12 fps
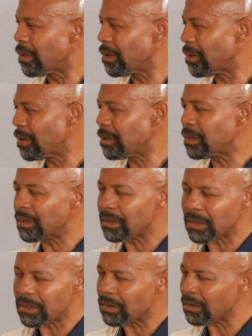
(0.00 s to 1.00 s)
or
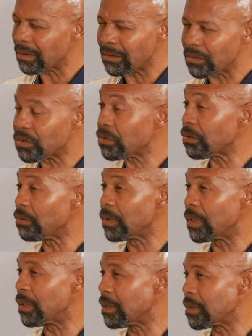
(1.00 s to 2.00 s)
uh, or
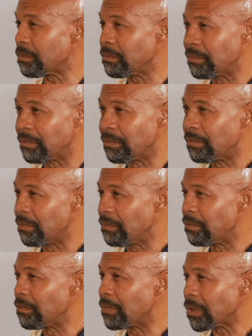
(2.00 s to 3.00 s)
surrealism.
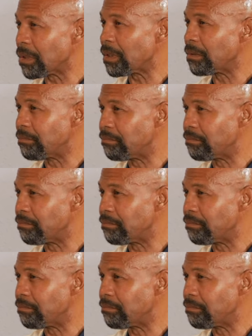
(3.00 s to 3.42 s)
So.